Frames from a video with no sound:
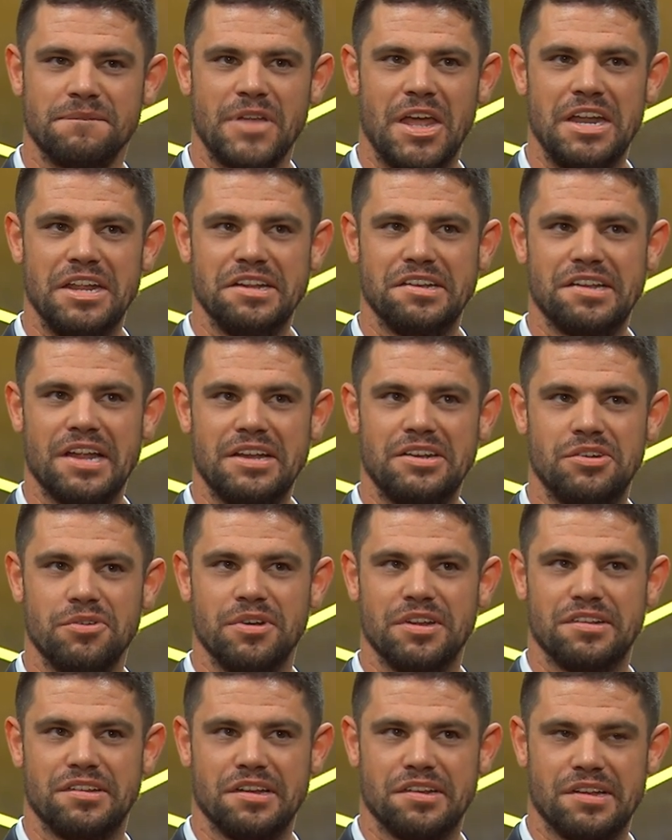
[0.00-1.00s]
And he said to
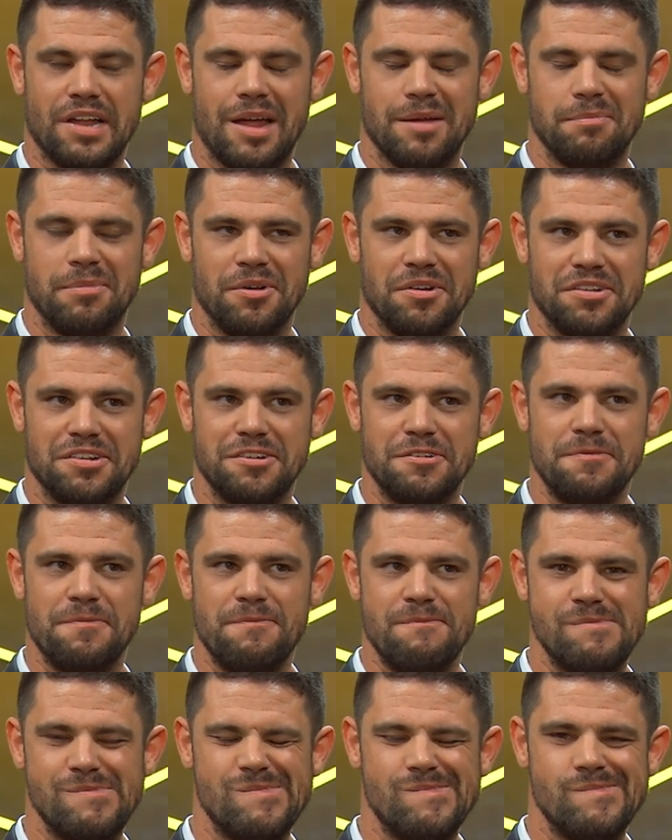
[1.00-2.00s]
his disciples,
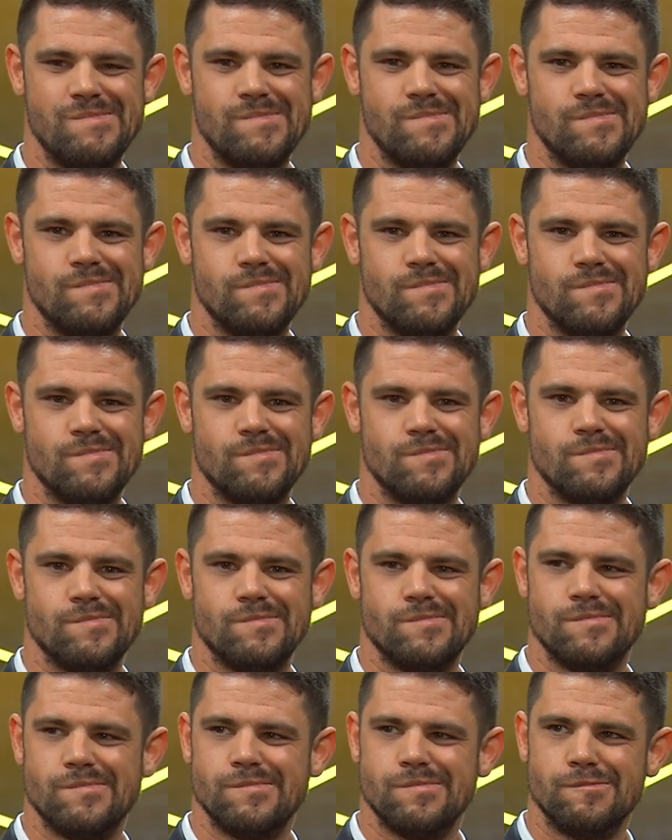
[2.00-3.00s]

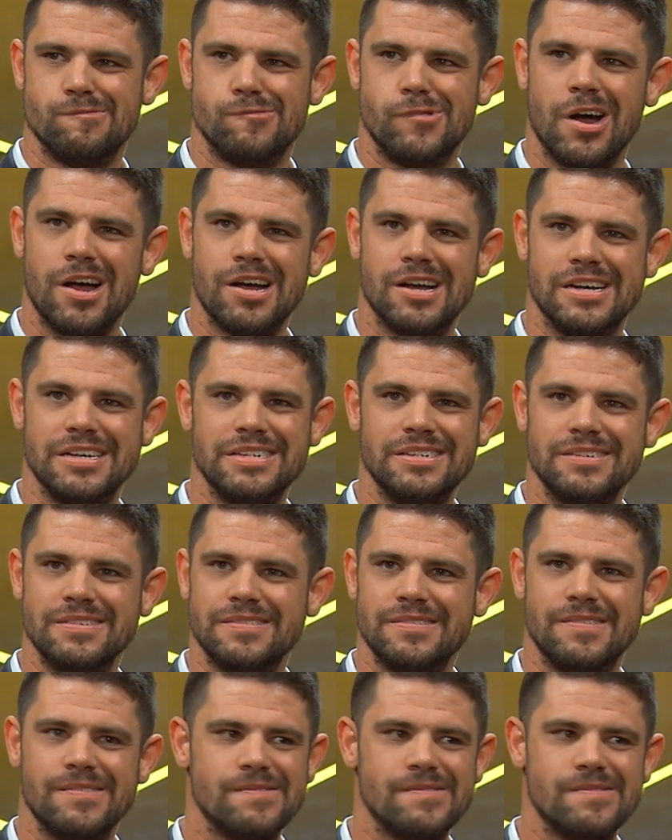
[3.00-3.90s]
Why